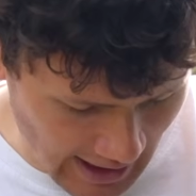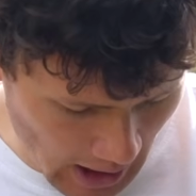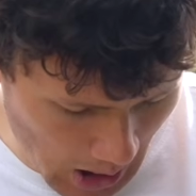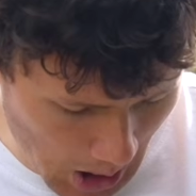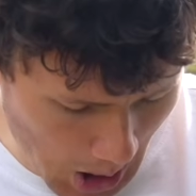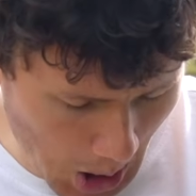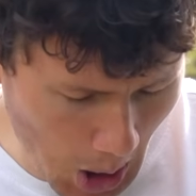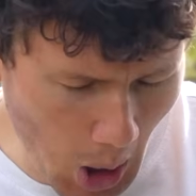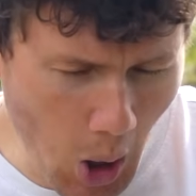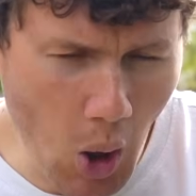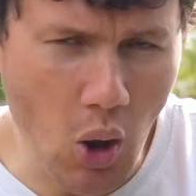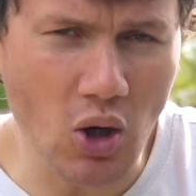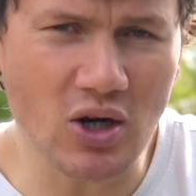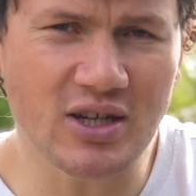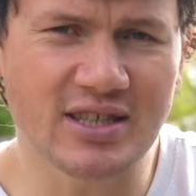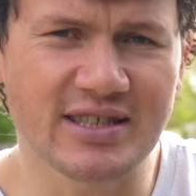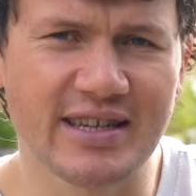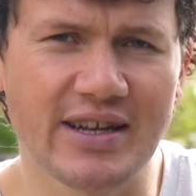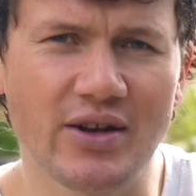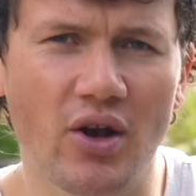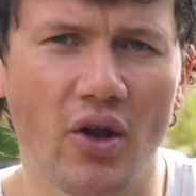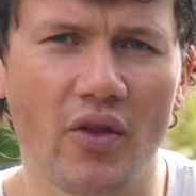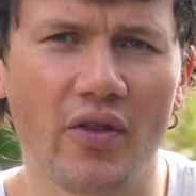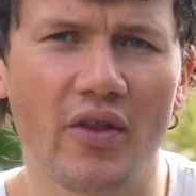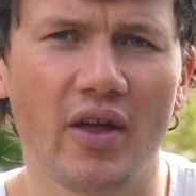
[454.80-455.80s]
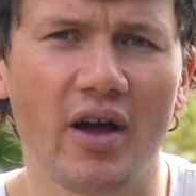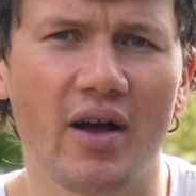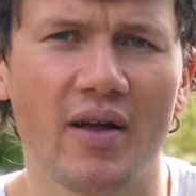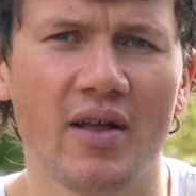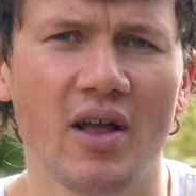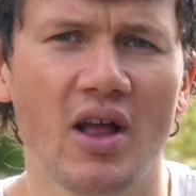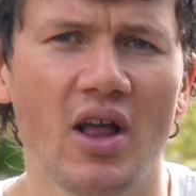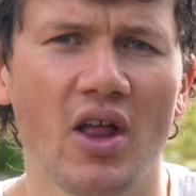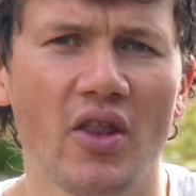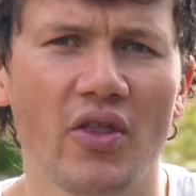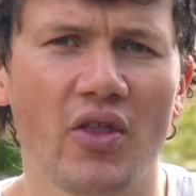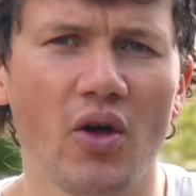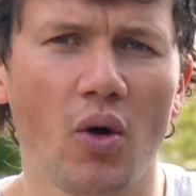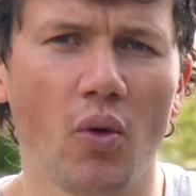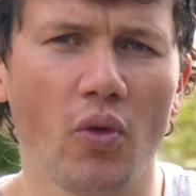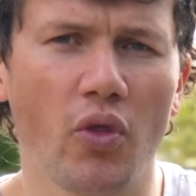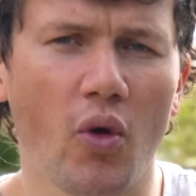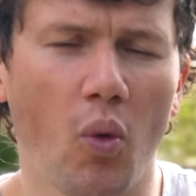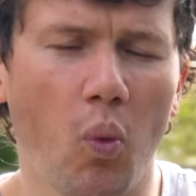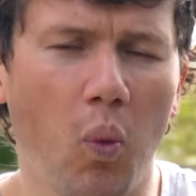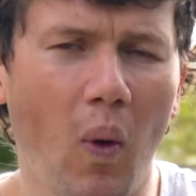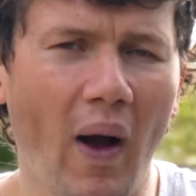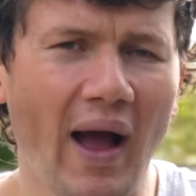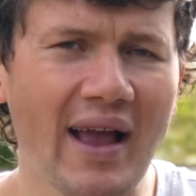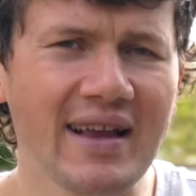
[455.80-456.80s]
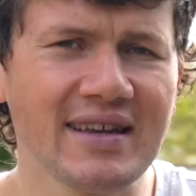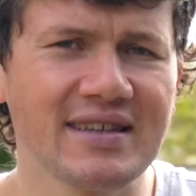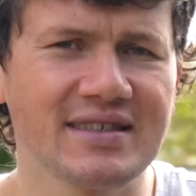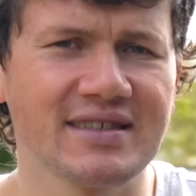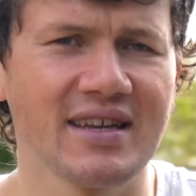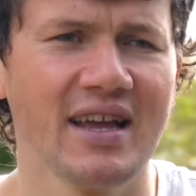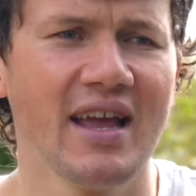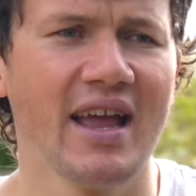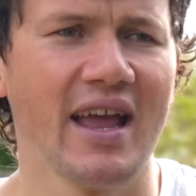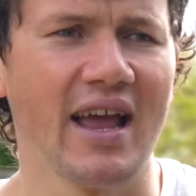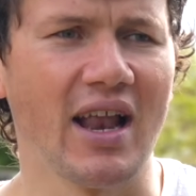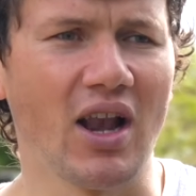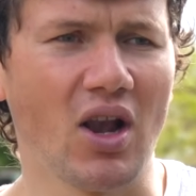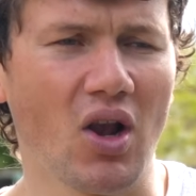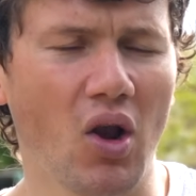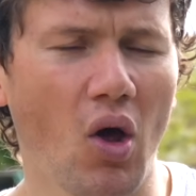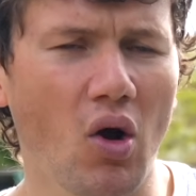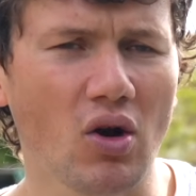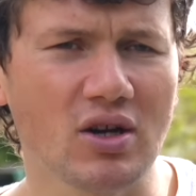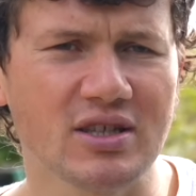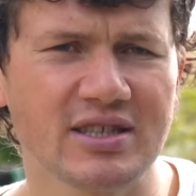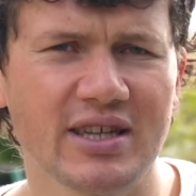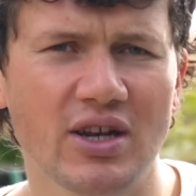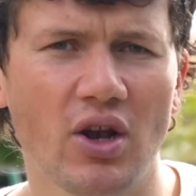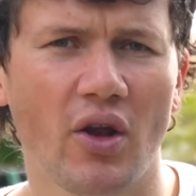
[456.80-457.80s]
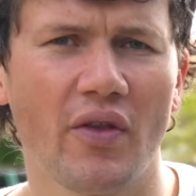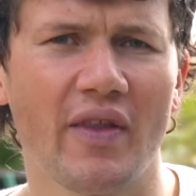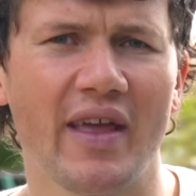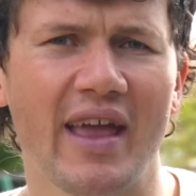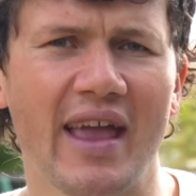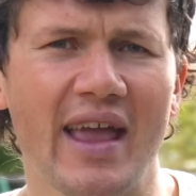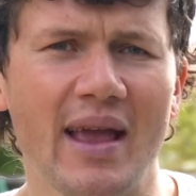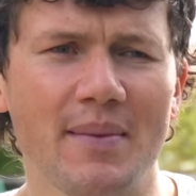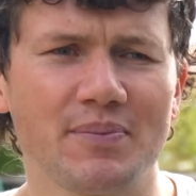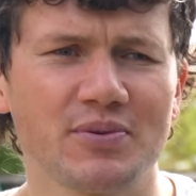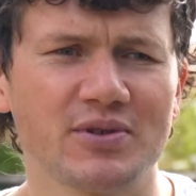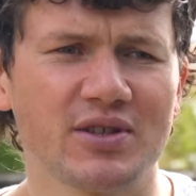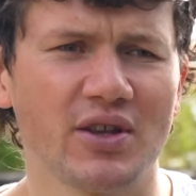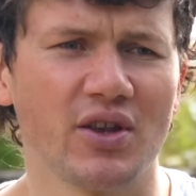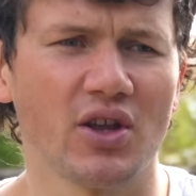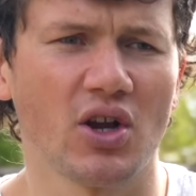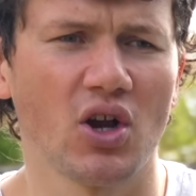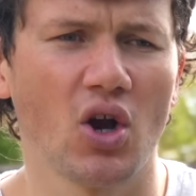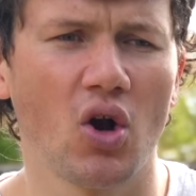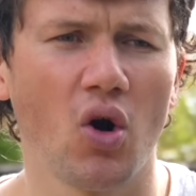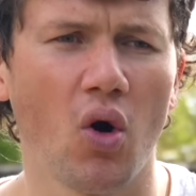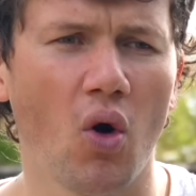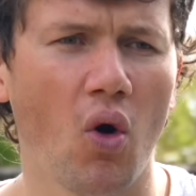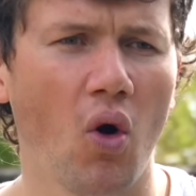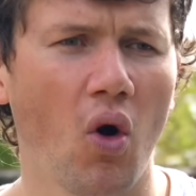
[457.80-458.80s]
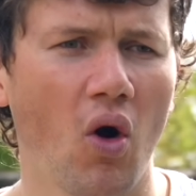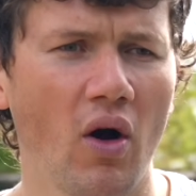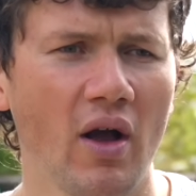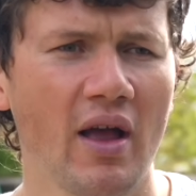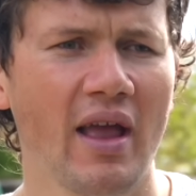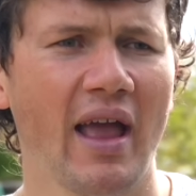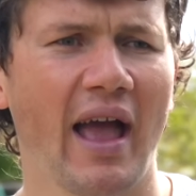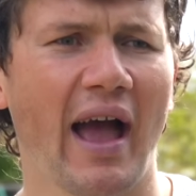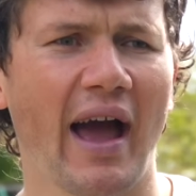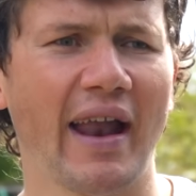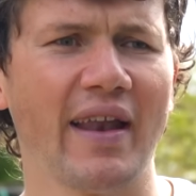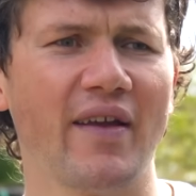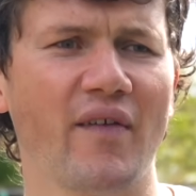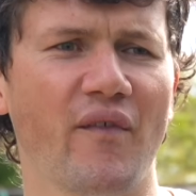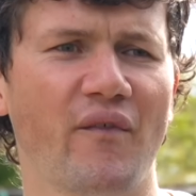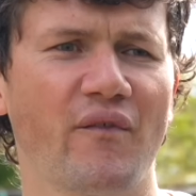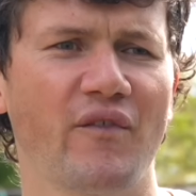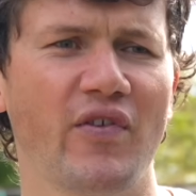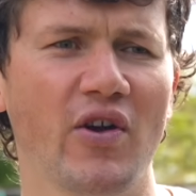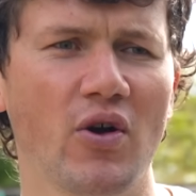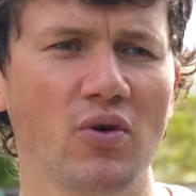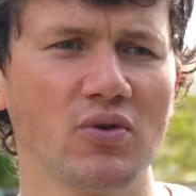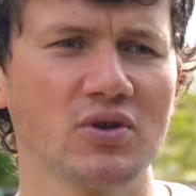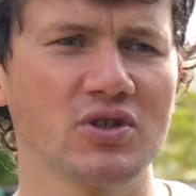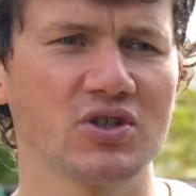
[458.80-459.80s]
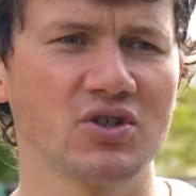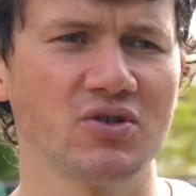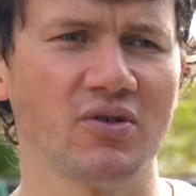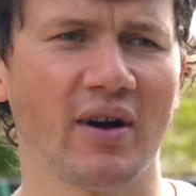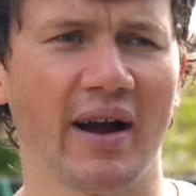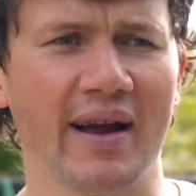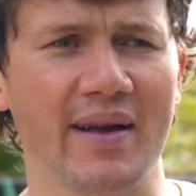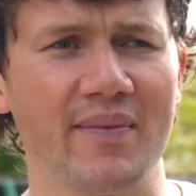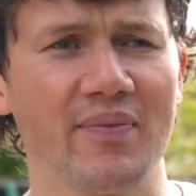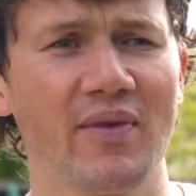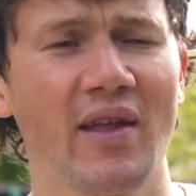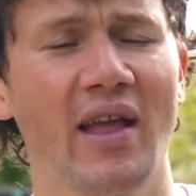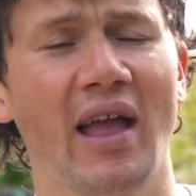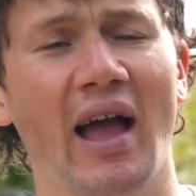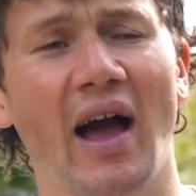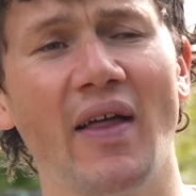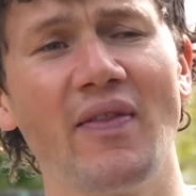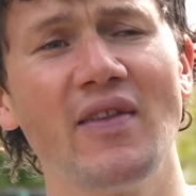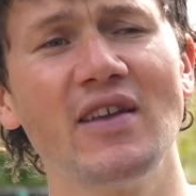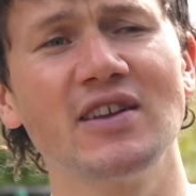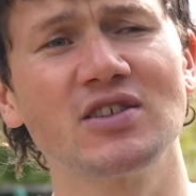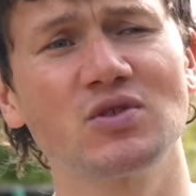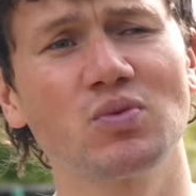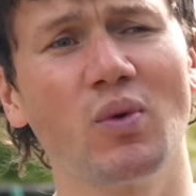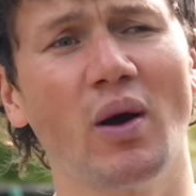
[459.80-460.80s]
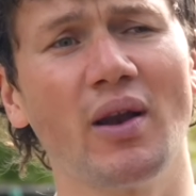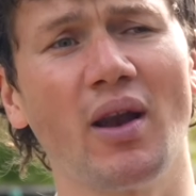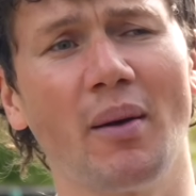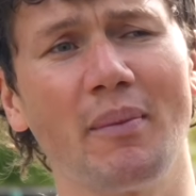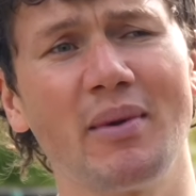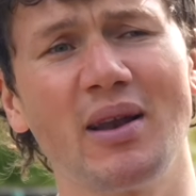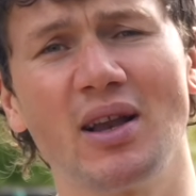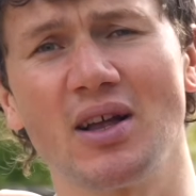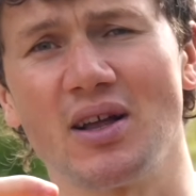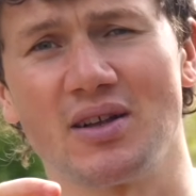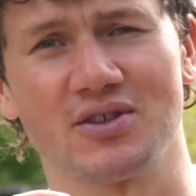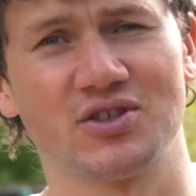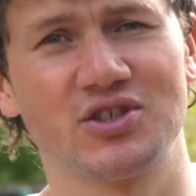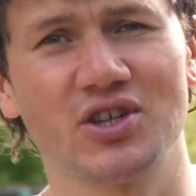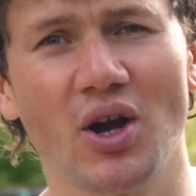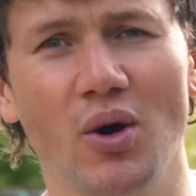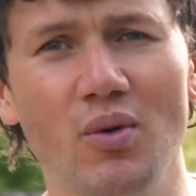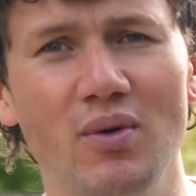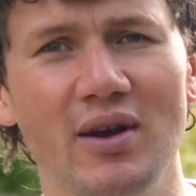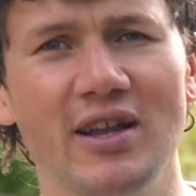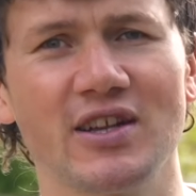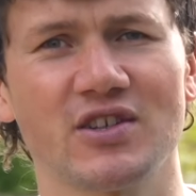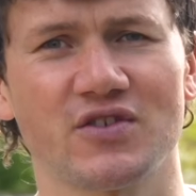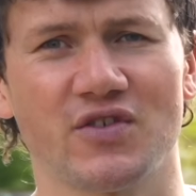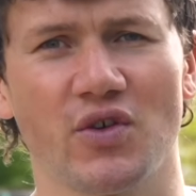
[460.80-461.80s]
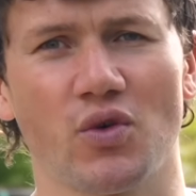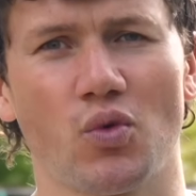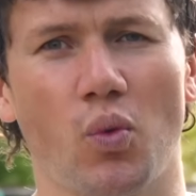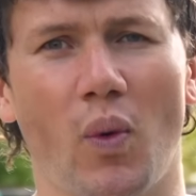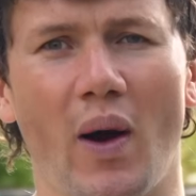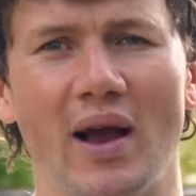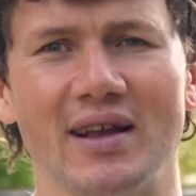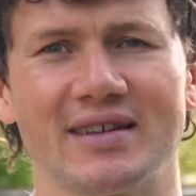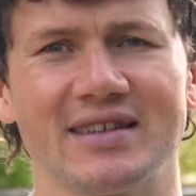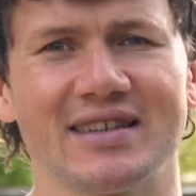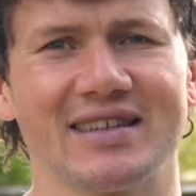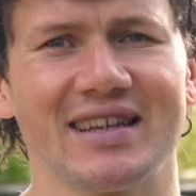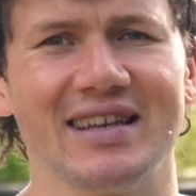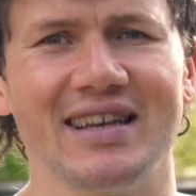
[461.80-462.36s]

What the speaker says: It locks in on the waist, it locks in on the hips and the core, and it feels great. And this one, I mean, Joe Litchfield wears this